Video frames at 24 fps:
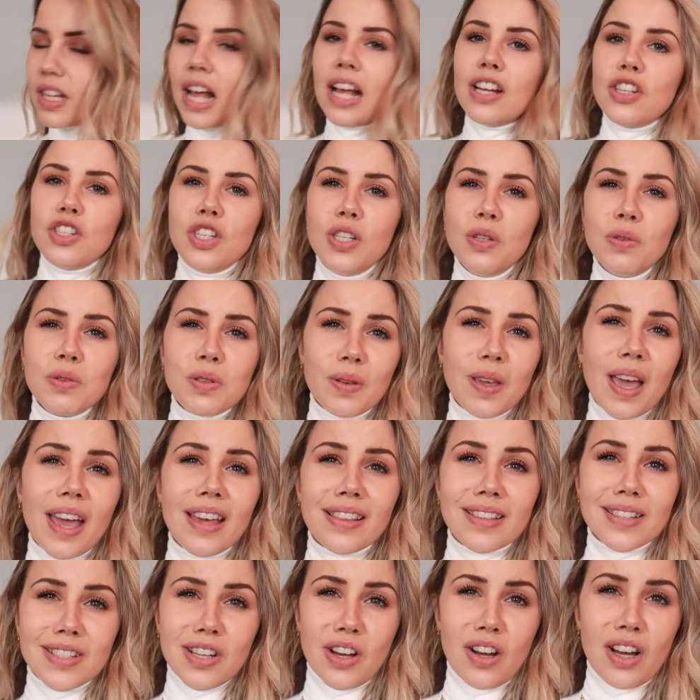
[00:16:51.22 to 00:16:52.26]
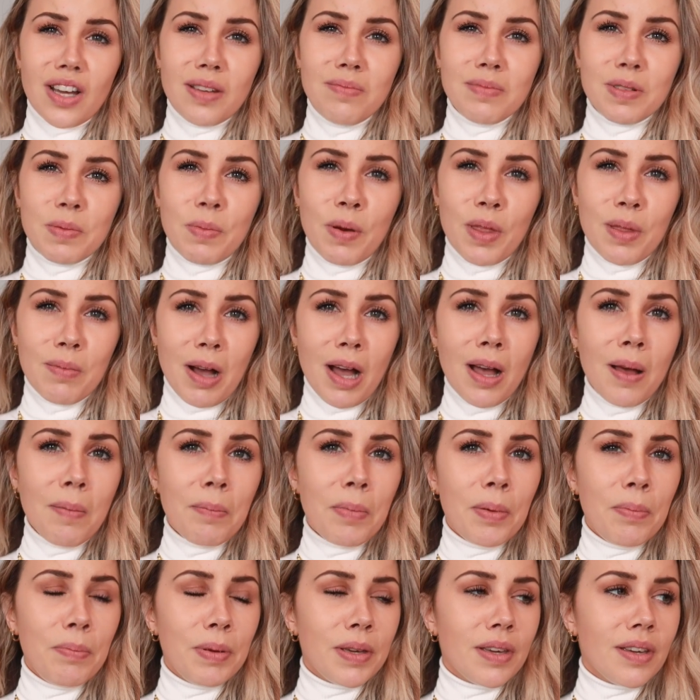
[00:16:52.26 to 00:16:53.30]
just actually also getting the time to put them
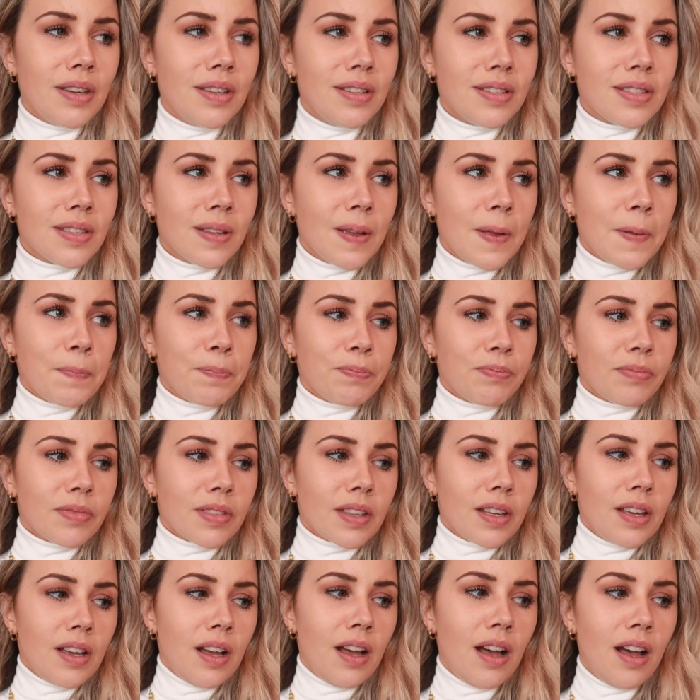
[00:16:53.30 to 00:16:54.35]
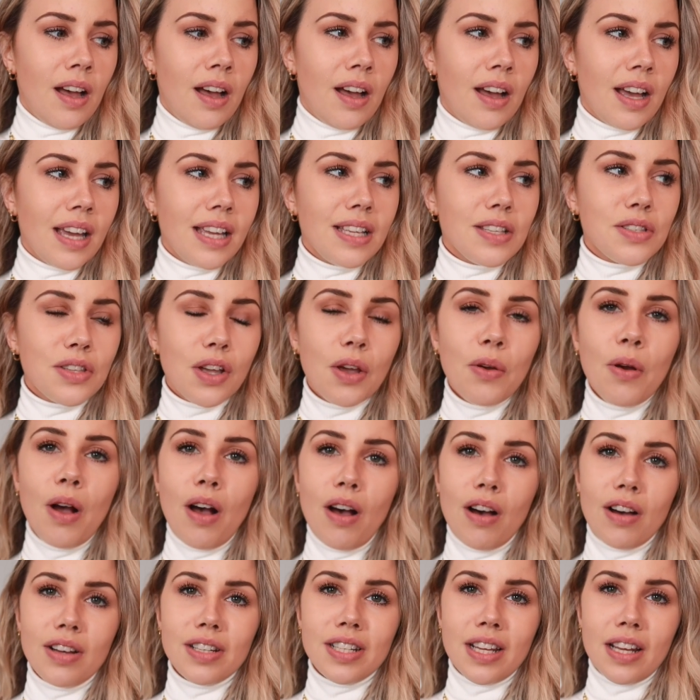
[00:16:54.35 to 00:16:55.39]
up, because it's so
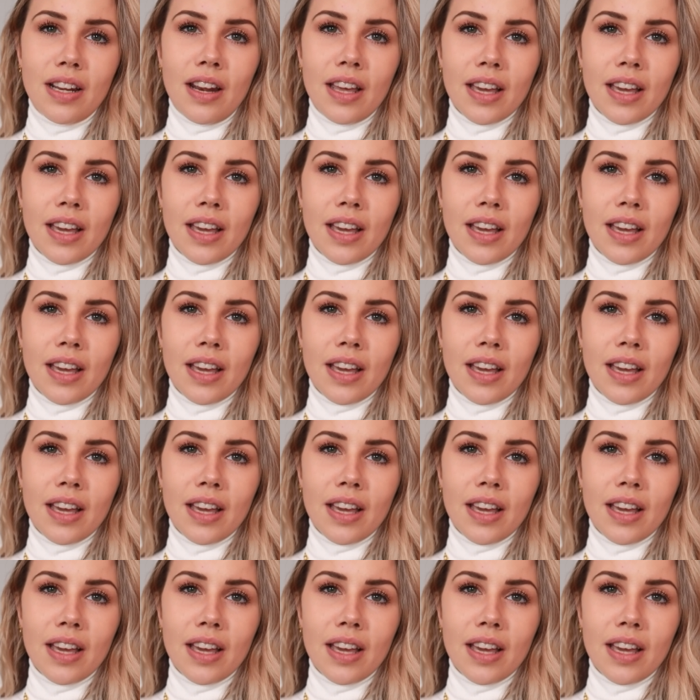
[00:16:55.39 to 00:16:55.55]
hard.